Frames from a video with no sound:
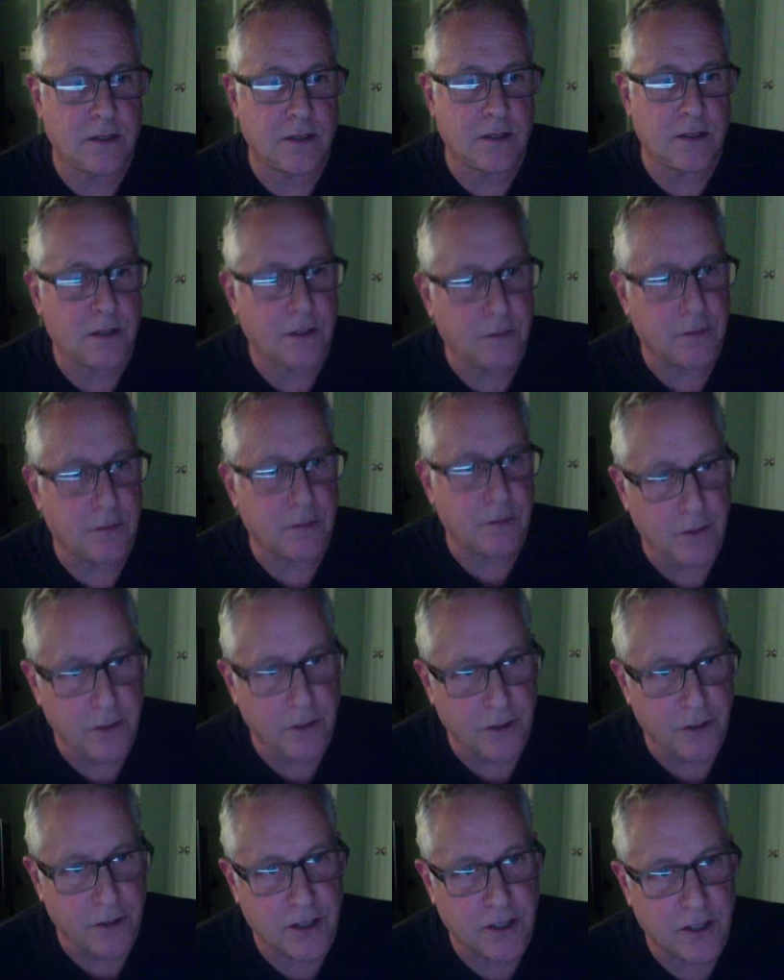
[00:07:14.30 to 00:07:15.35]
was a real
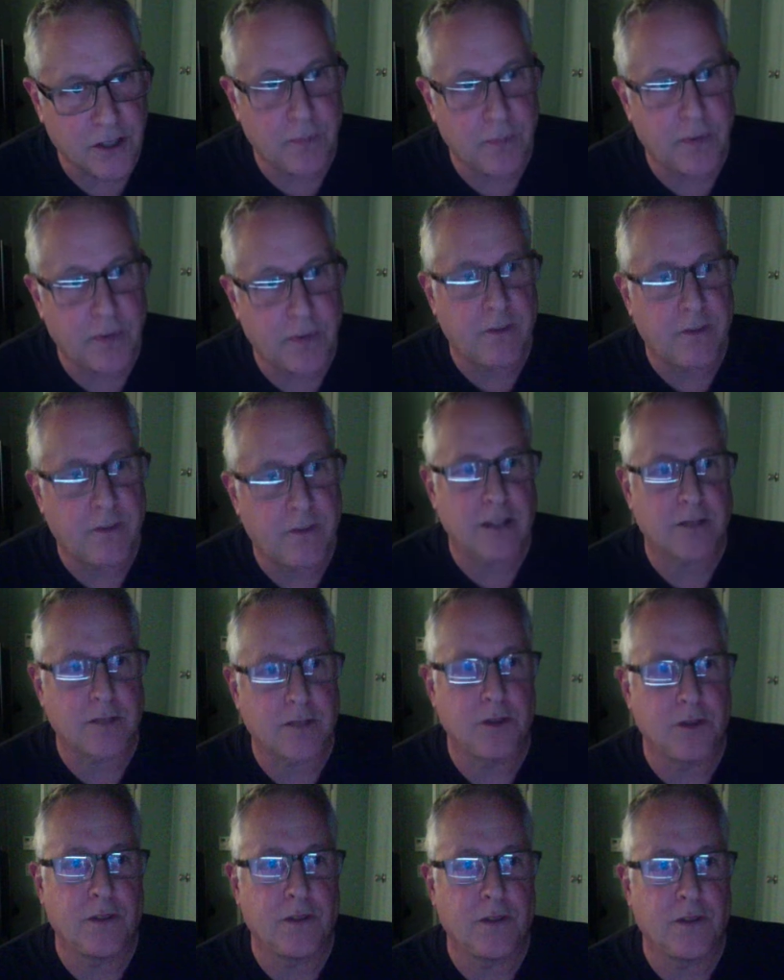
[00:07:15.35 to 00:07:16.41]
steep and fast
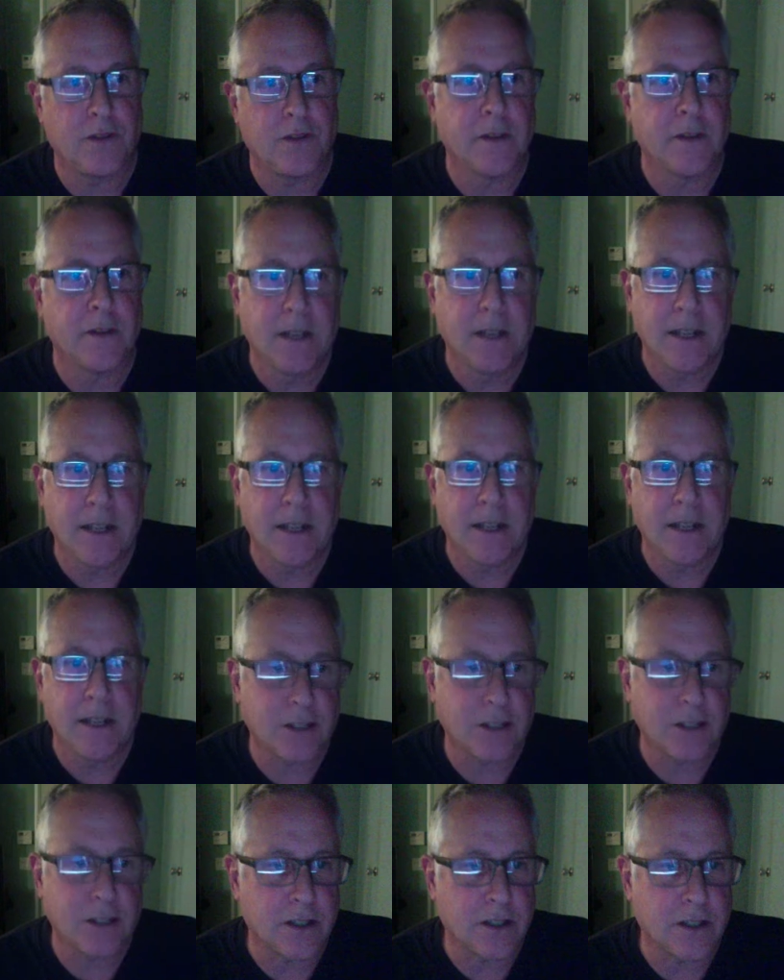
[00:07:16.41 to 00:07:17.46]
move here. It just
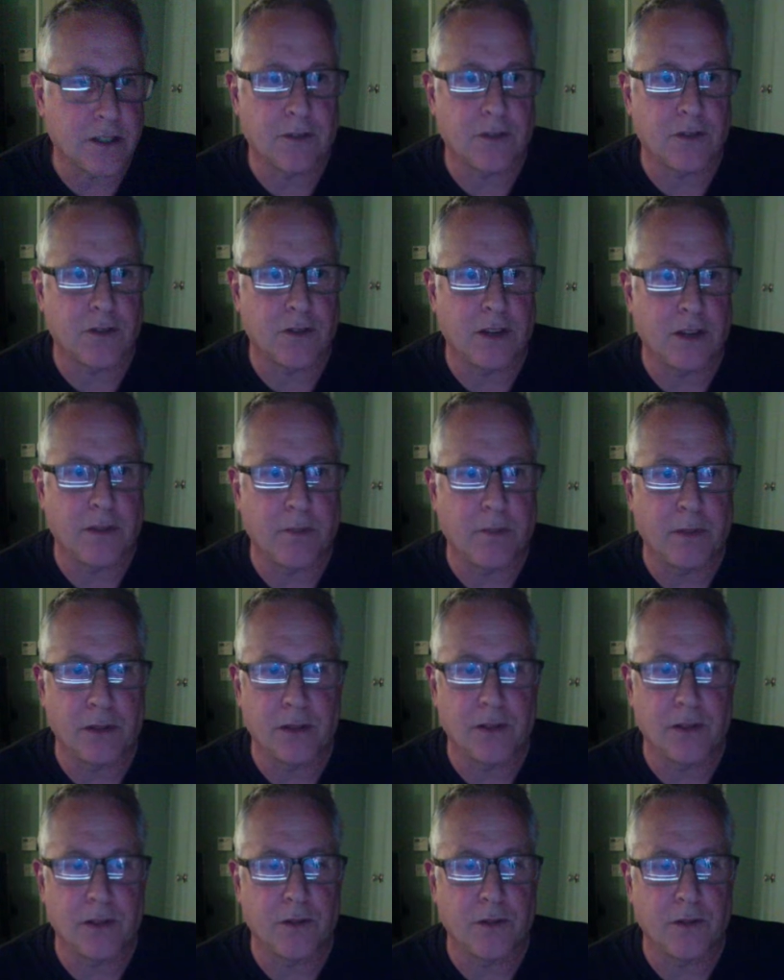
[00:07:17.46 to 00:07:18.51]
doesn't have the strength built
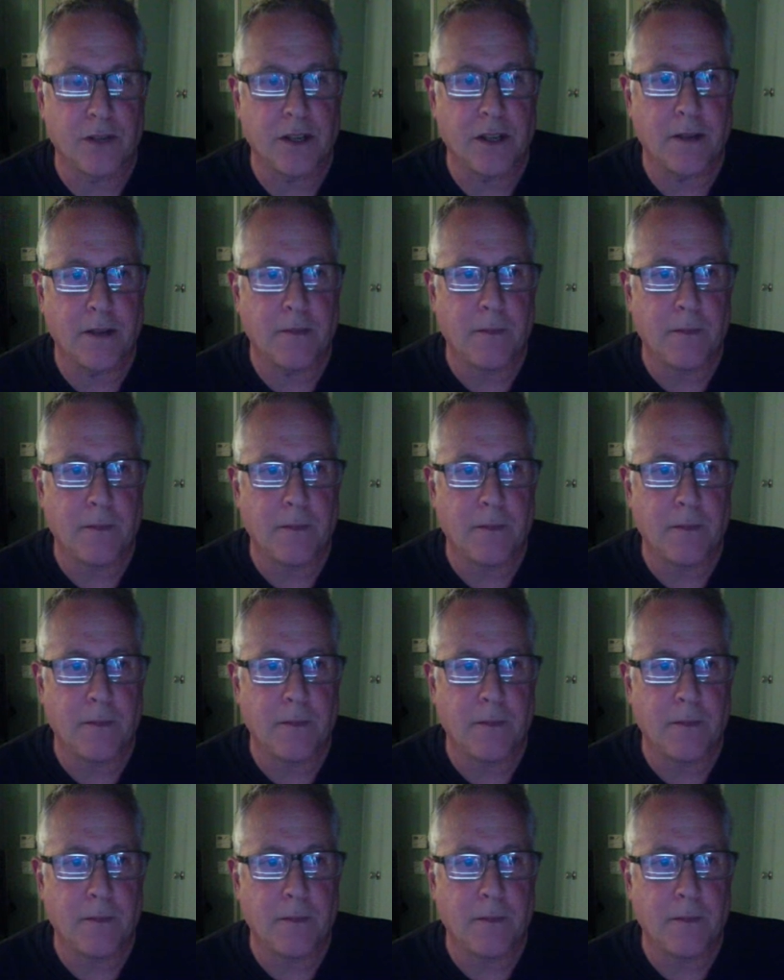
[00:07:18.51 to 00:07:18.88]
into it yet.